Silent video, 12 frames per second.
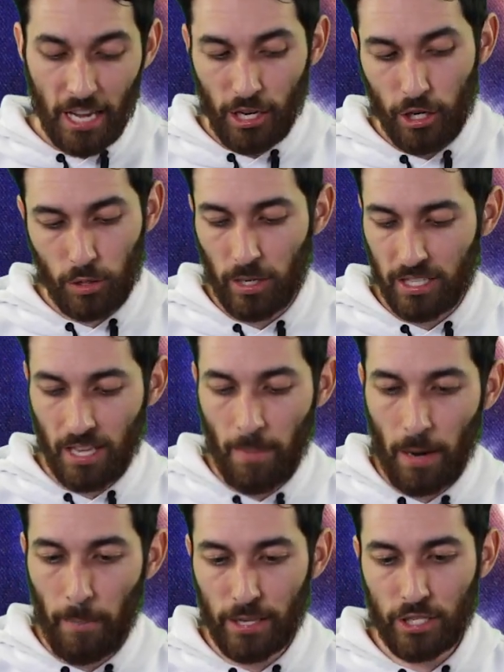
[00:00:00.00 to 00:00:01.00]
you just want to
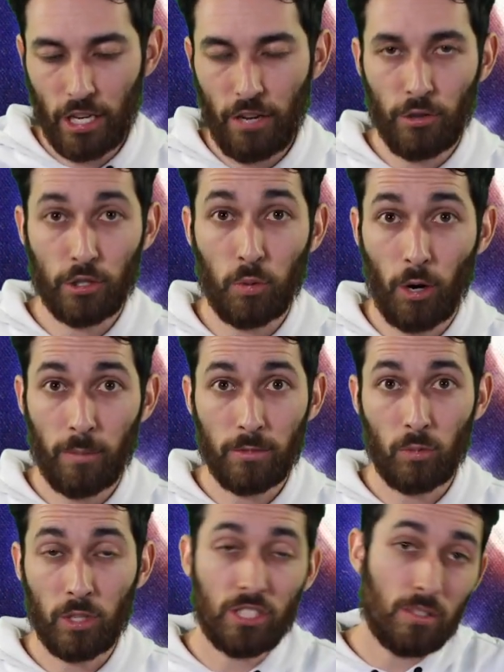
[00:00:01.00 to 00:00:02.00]
summon a bunch of Evil
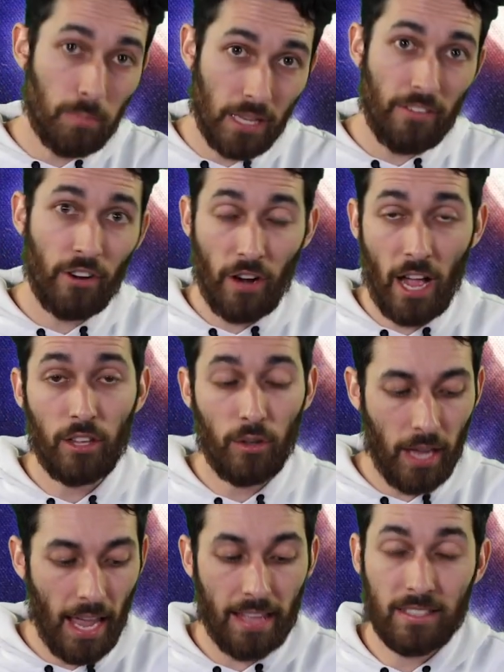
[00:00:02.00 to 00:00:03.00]
Swarms, which, believe it or not, you
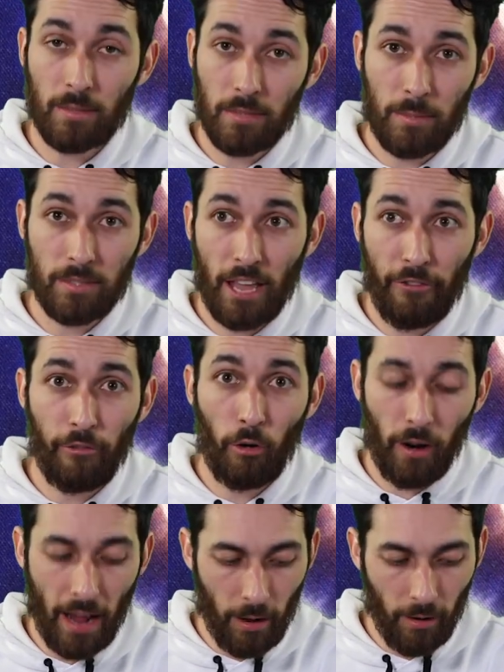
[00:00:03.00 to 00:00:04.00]
can sometimes get
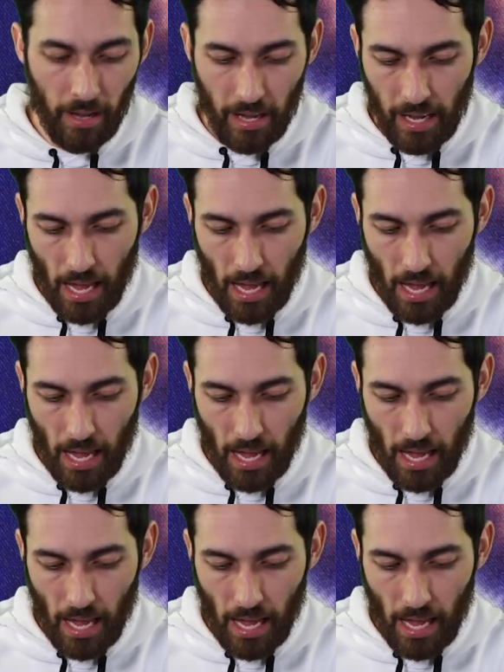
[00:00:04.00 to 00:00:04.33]
4 out,